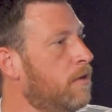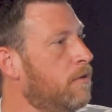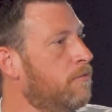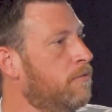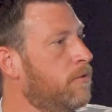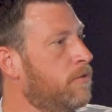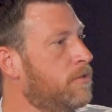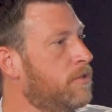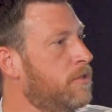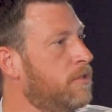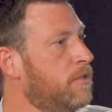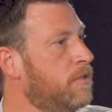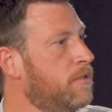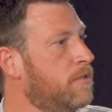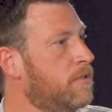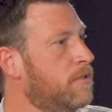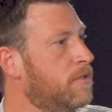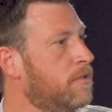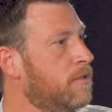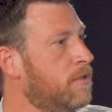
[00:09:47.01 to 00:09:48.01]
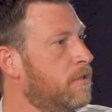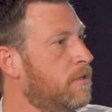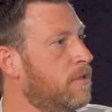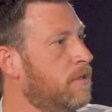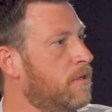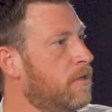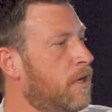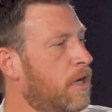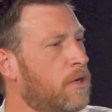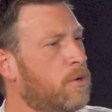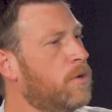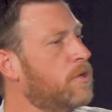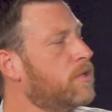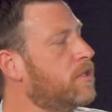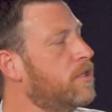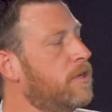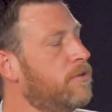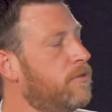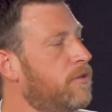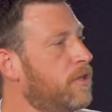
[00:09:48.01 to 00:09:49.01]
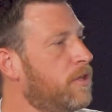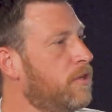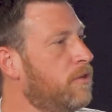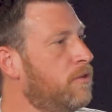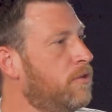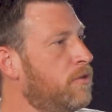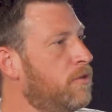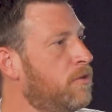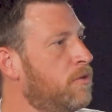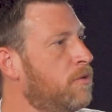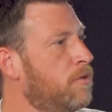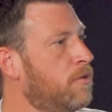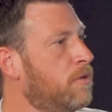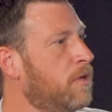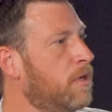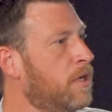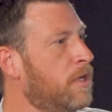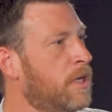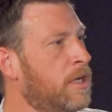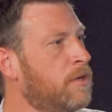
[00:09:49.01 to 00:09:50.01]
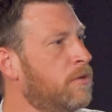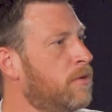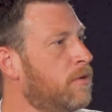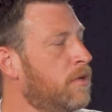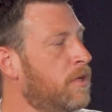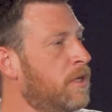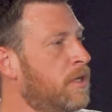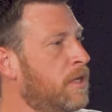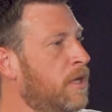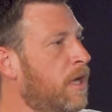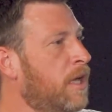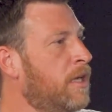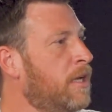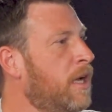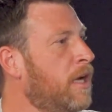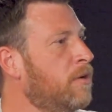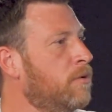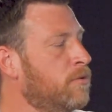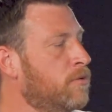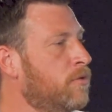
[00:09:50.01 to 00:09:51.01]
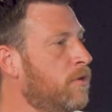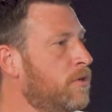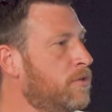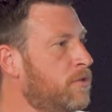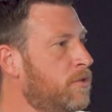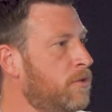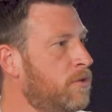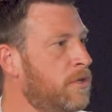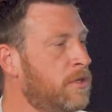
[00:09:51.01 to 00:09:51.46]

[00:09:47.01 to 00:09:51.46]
Versus, I question everything you do, and I don't trust you.